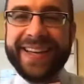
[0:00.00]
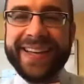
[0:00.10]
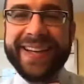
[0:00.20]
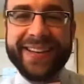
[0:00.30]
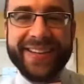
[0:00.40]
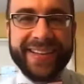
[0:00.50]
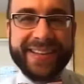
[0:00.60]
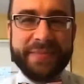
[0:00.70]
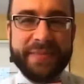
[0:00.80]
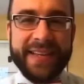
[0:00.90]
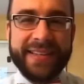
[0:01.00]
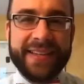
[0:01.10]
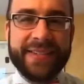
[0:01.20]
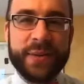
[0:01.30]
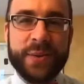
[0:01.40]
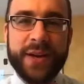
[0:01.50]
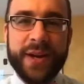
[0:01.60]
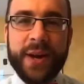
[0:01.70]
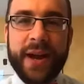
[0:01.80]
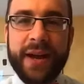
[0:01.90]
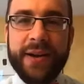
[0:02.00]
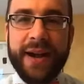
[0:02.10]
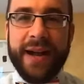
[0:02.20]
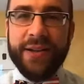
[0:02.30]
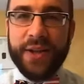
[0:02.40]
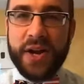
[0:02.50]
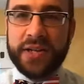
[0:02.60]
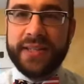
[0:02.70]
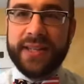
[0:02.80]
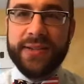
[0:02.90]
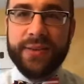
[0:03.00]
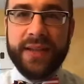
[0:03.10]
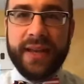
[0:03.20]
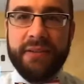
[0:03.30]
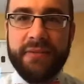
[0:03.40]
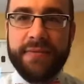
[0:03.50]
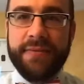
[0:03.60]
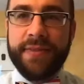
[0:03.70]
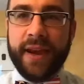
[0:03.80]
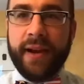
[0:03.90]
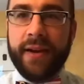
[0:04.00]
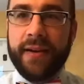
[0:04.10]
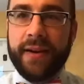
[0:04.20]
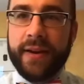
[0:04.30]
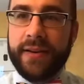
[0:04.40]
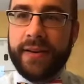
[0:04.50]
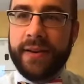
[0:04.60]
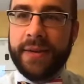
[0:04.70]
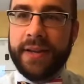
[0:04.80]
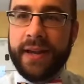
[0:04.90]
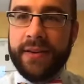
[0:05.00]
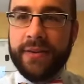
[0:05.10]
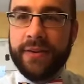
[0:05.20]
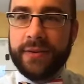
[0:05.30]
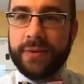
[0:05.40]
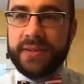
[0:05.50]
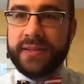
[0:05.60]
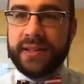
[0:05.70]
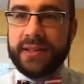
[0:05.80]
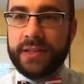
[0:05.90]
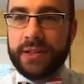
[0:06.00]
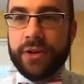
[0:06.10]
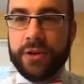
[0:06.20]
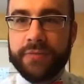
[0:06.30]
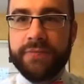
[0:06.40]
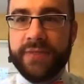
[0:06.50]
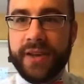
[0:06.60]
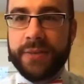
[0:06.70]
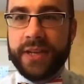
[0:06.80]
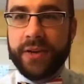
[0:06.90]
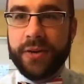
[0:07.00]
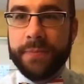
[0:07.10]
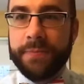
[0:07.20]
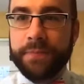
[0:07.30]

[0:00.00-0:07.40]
Oh, that's amazing. So how long did you live there? I mean, how long was it your family home?